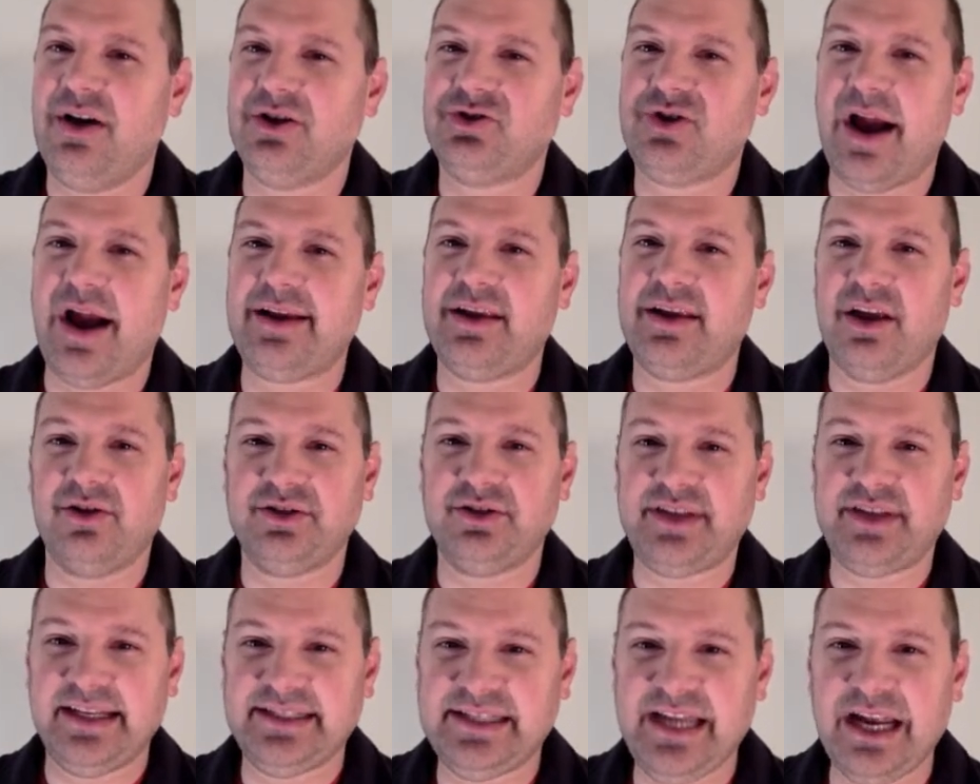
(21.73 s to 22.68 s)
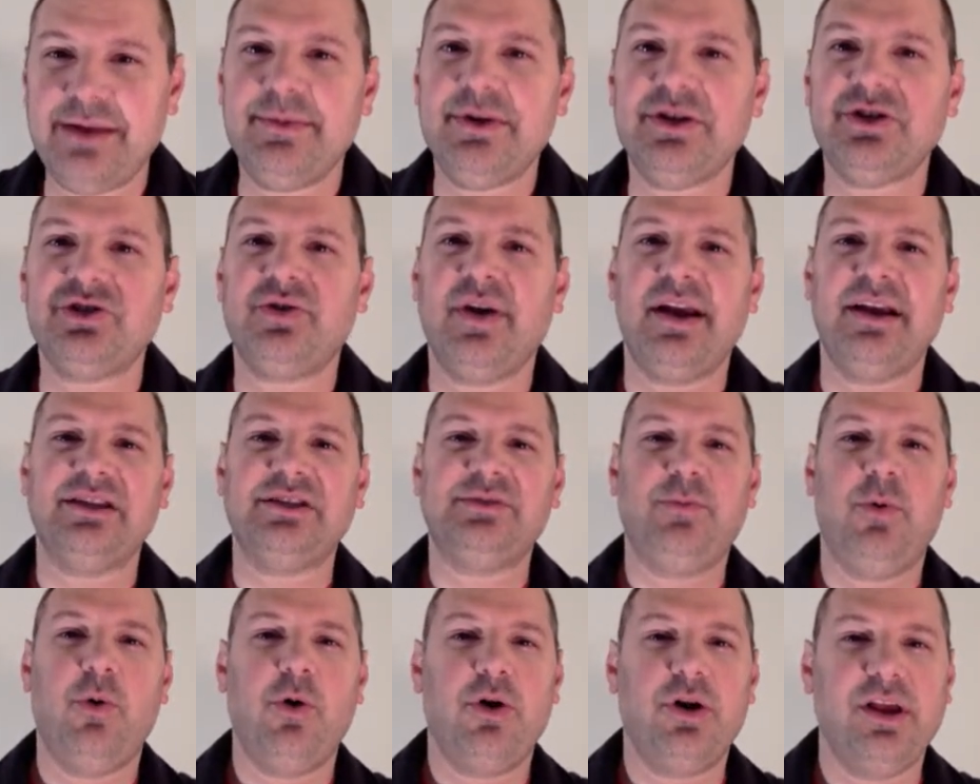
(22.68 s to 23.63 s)
trying to understand sediment
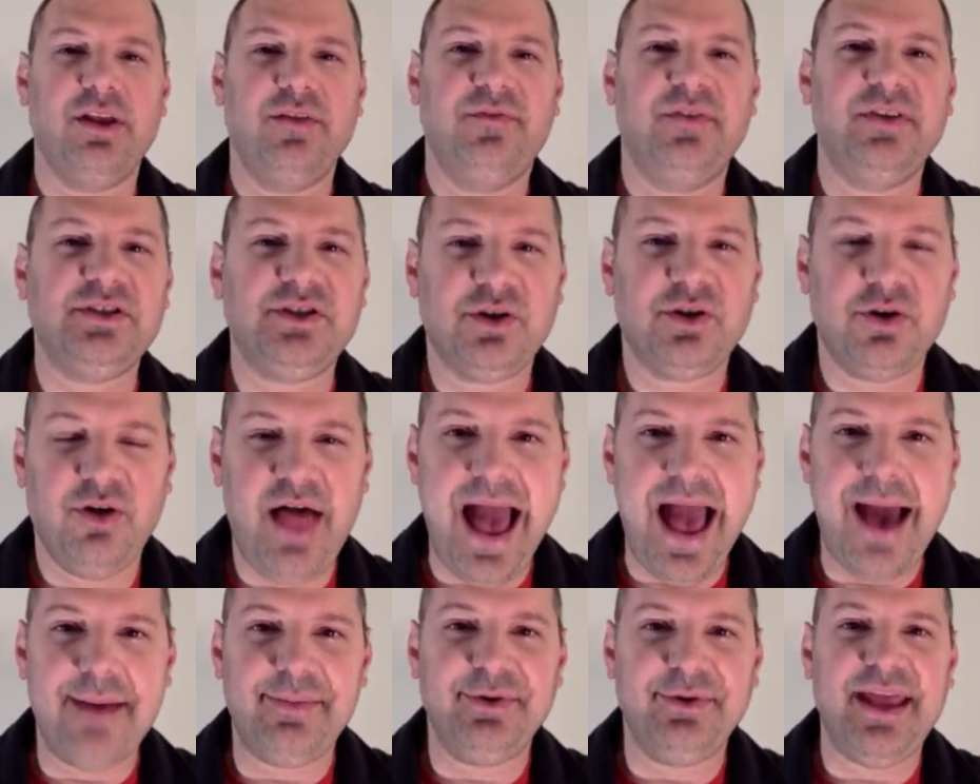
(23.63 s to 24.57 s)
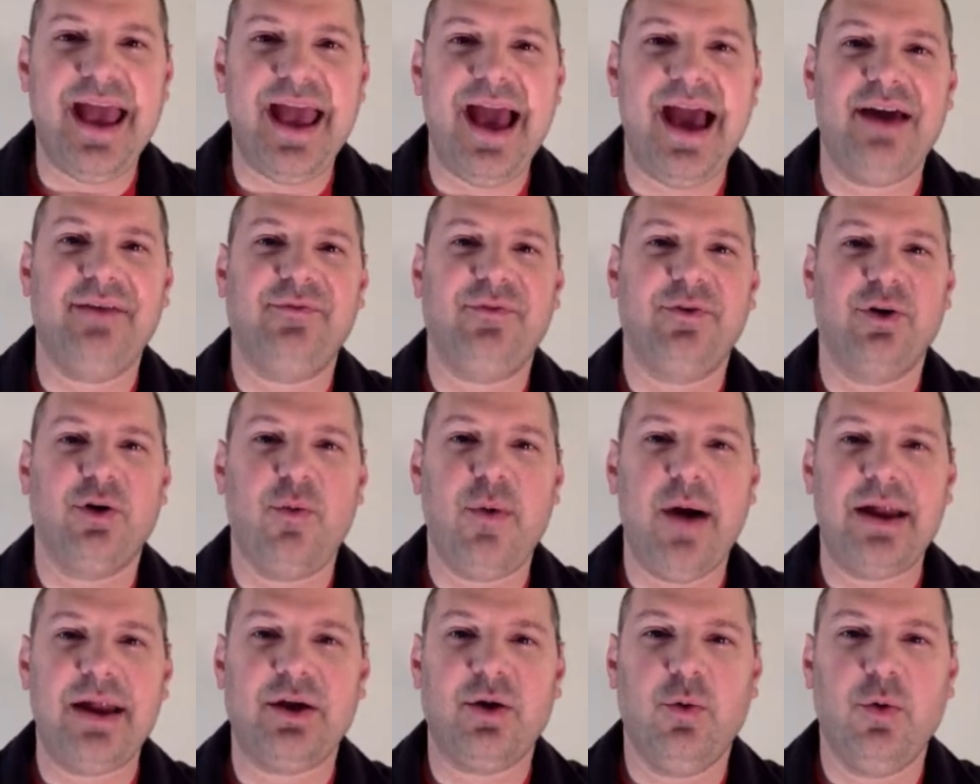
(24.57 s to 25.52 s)
transport and physical habitat for
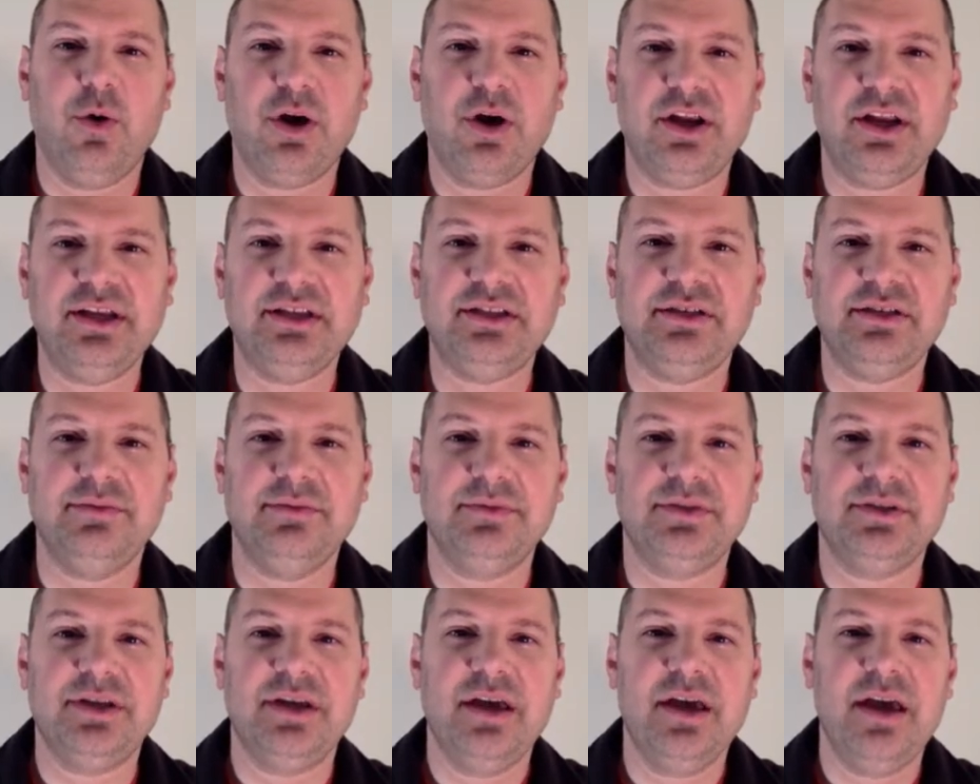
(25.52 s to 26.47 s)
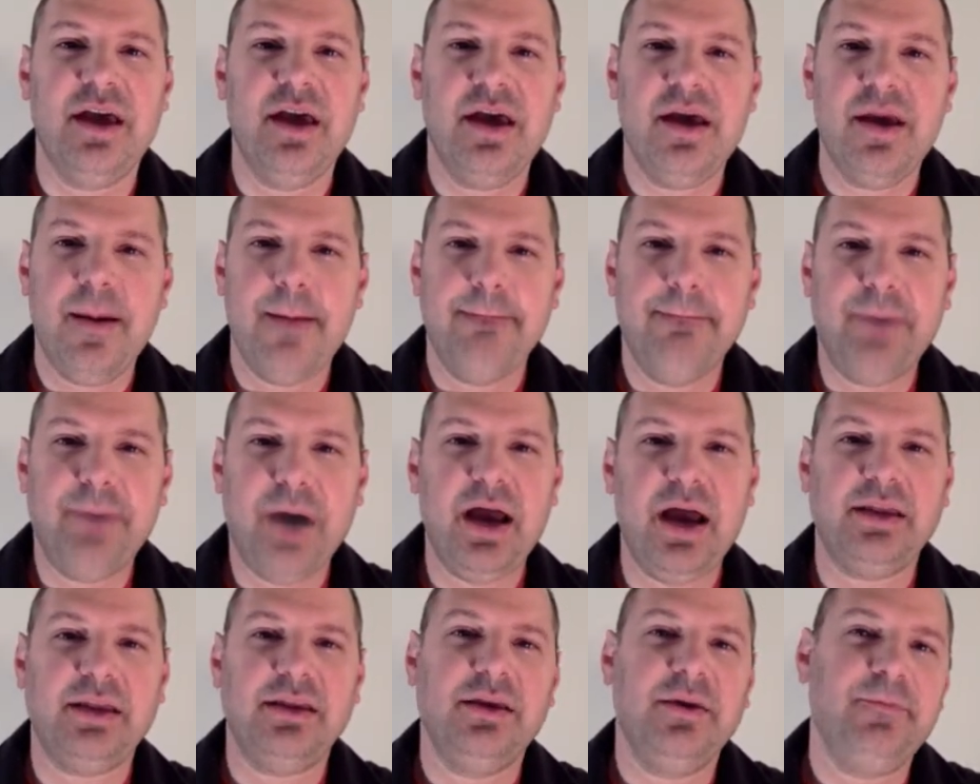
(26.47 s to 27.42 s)
aquatic organisms,
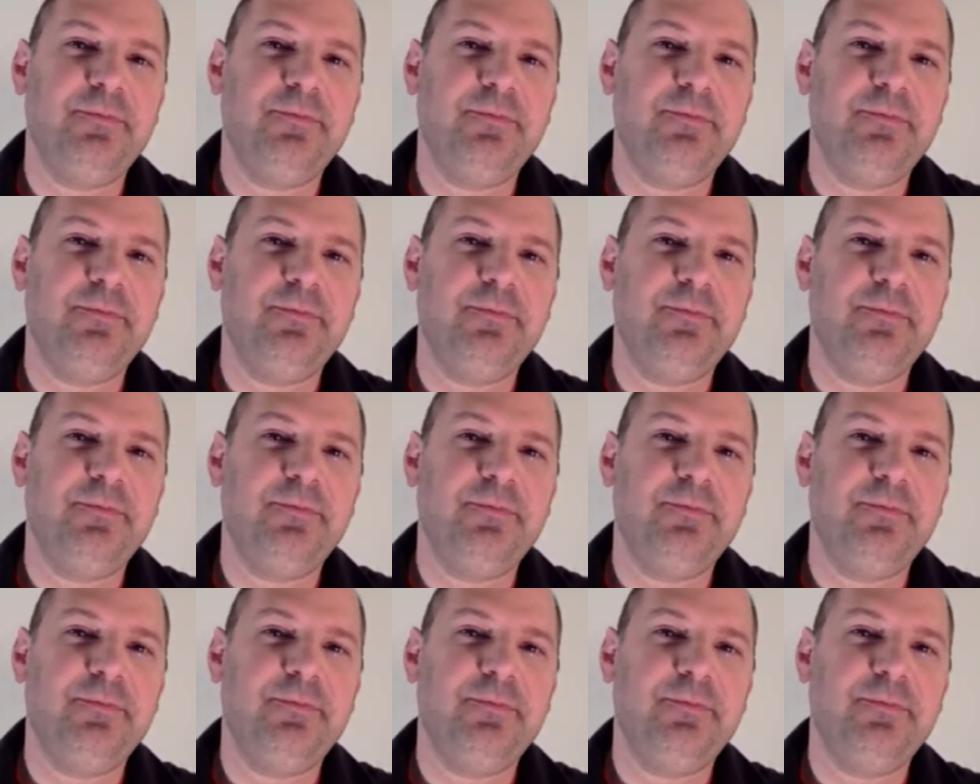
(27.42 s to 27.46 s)
but